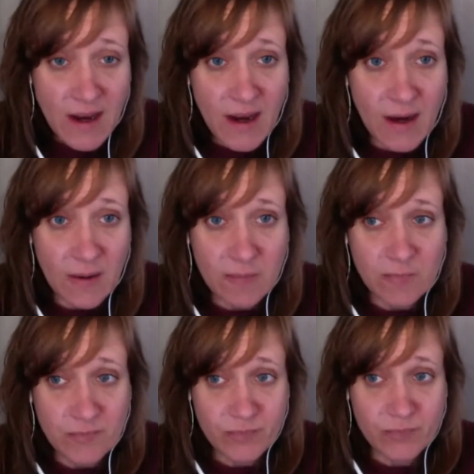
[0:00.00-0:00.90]
Um,
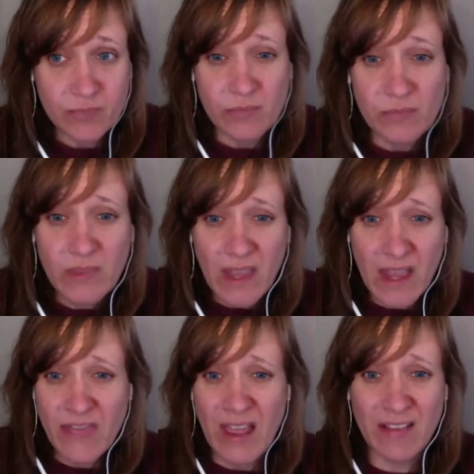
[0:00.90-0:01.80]

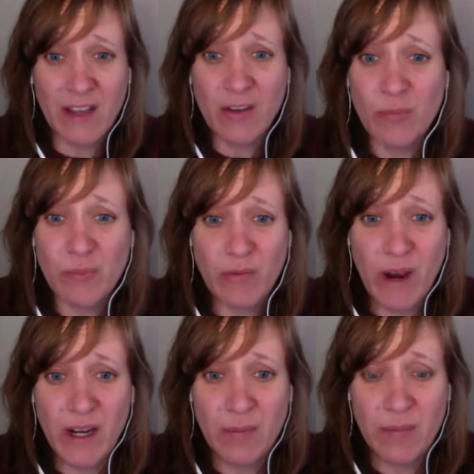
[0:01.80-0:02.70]
and that link will be
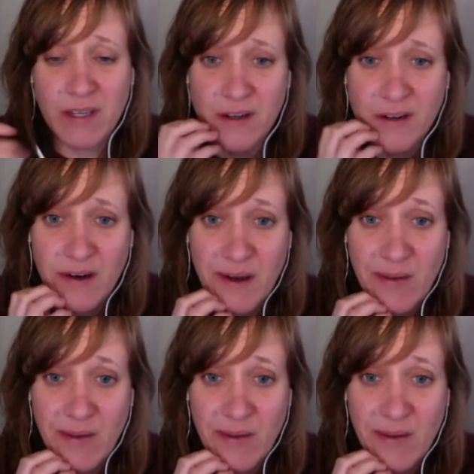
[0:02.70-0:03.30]
right up here